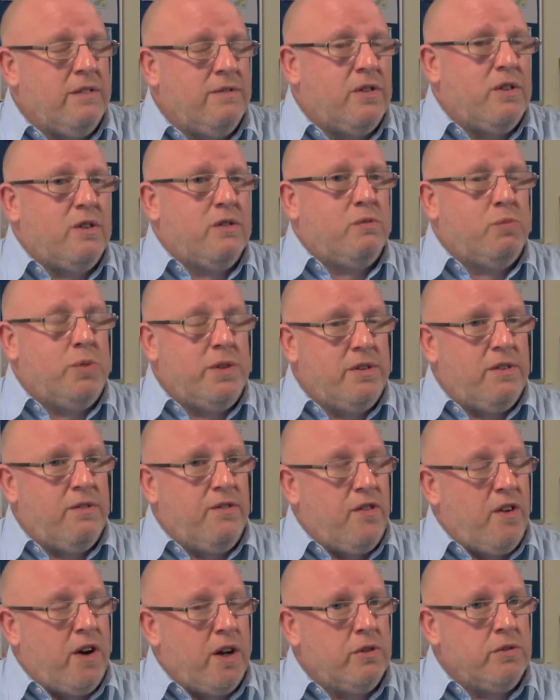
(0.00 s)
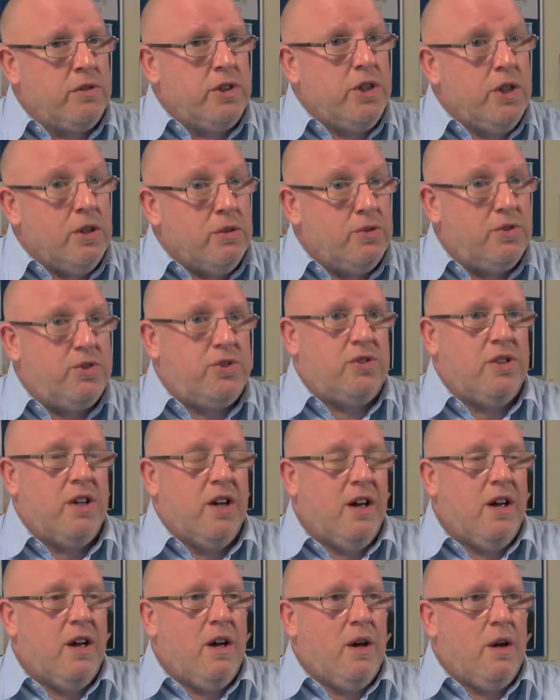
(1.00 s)
involved with the final use.
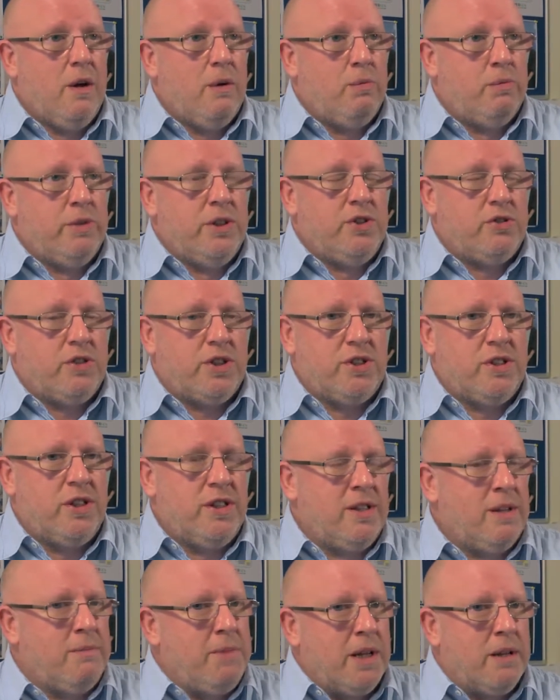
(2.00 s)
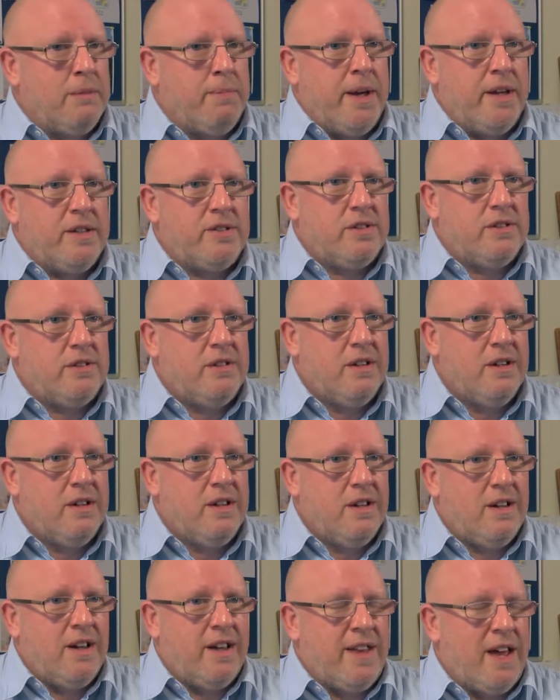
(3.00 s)
We're interested in the middle bit,
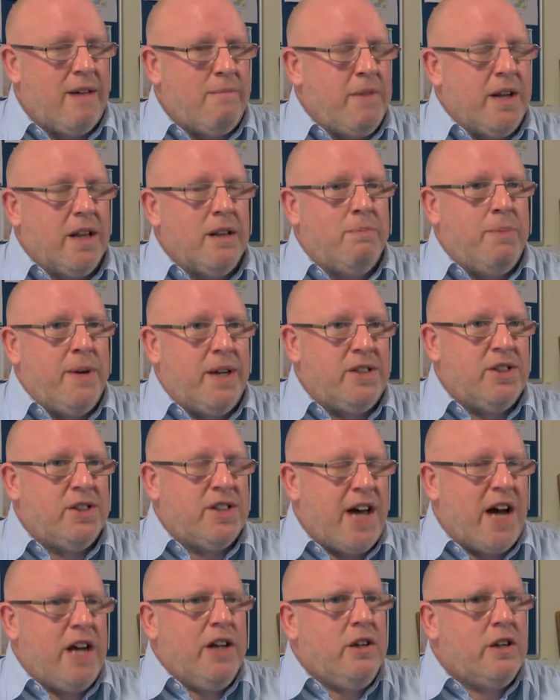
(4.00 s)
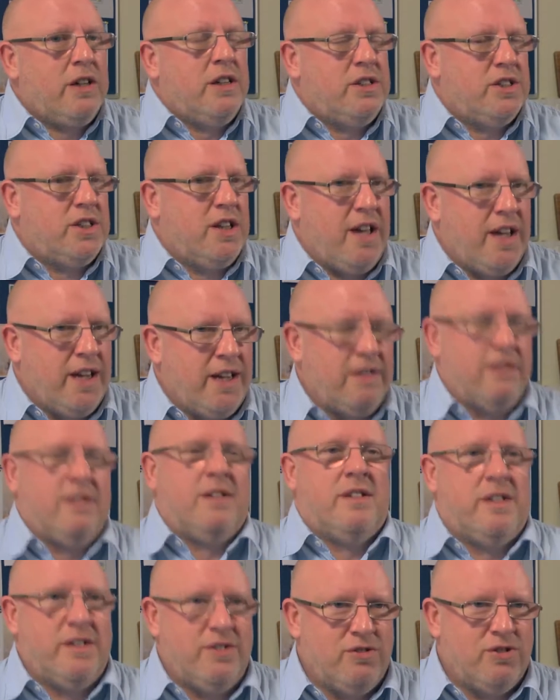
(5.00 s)
and that middle bit is how you contain the
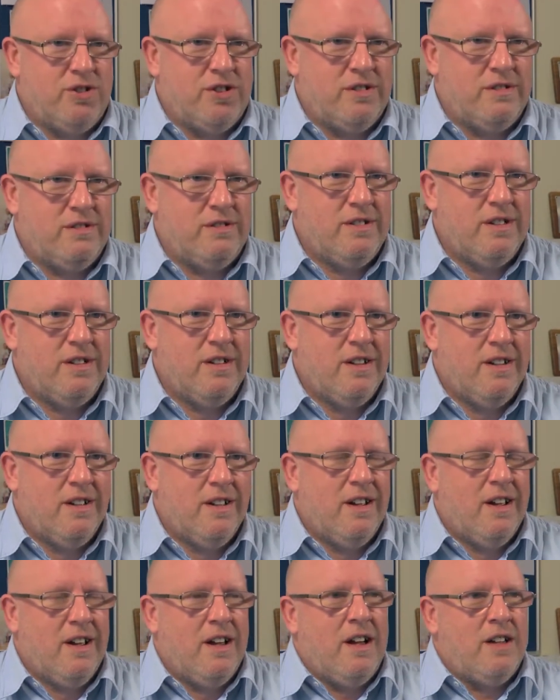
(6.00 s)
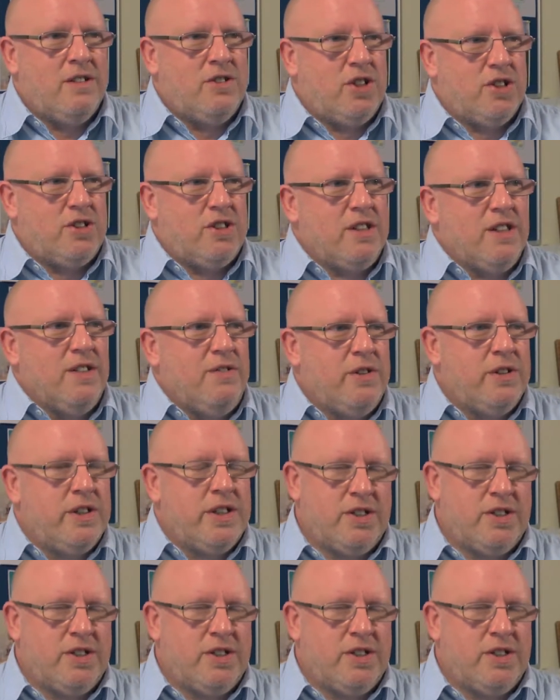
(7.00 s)
hydrogen. And just to give you an